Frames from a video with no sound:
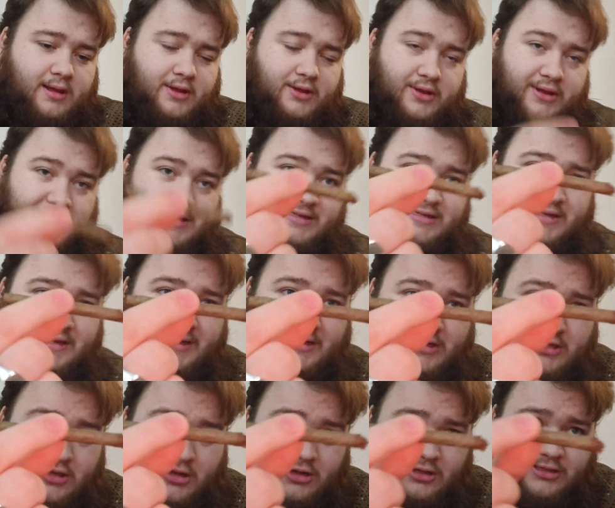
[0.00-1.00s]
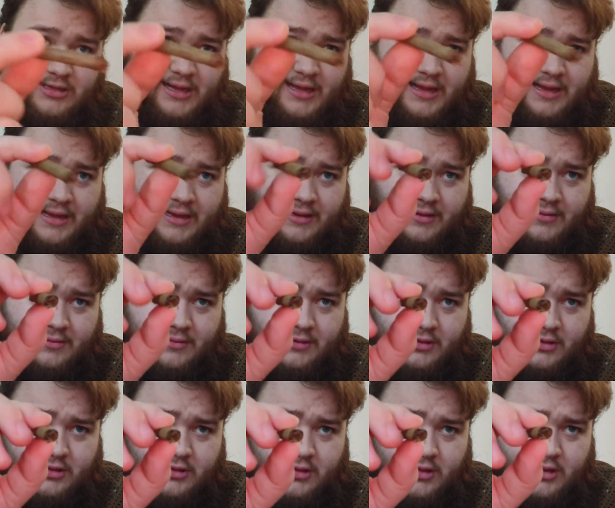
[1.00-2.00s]
You can see it's got a
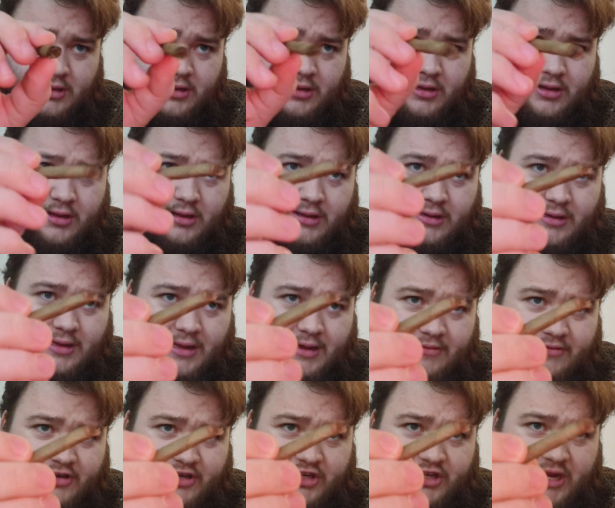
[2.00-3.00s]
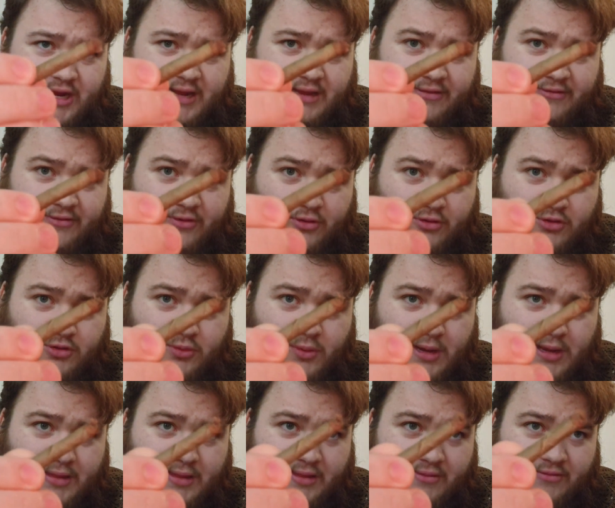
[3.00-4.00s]
kind of a shaggy foot
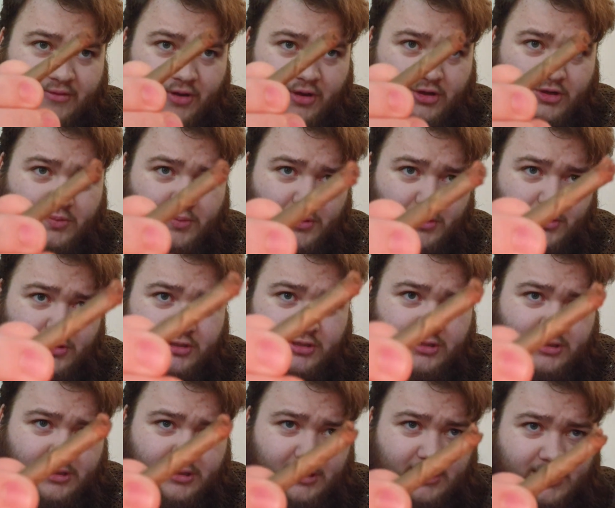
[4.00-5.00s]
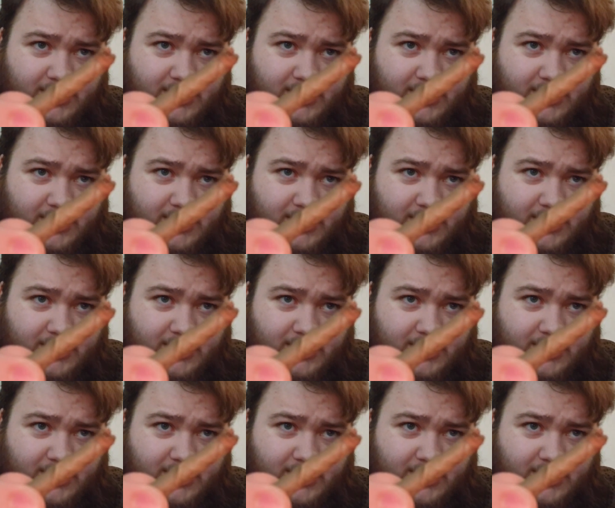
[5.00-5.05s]
where they've not put,